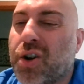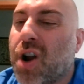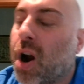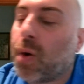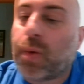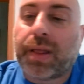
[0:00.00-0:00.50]
you're
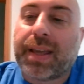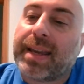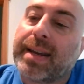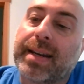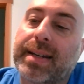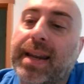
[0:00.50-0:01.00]
not really
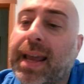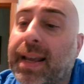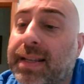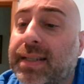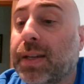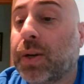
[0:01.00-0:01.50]
going to
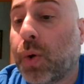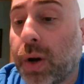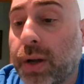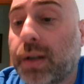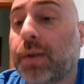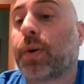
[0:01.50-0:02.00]
taste the
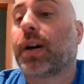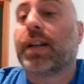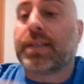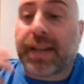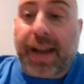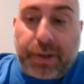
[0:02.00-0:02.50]
oil,
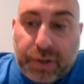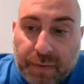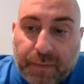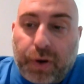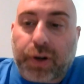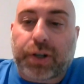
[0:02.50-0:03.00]
whereas an
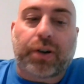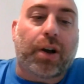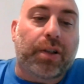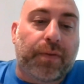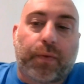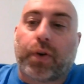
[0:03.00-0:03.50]
extra virgin
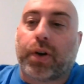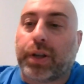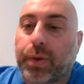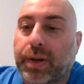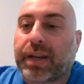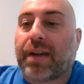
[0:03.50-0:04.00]
olive
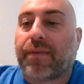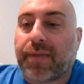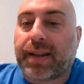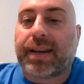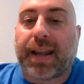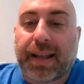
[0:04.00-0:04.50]
oil, you would
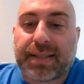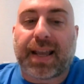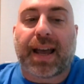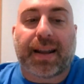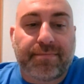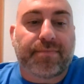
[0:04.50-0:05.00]
definitely taste
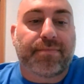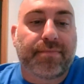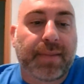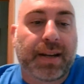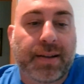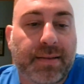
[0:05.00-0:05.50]
that.
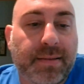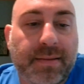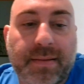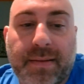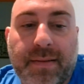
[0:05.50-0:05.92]
Yeah.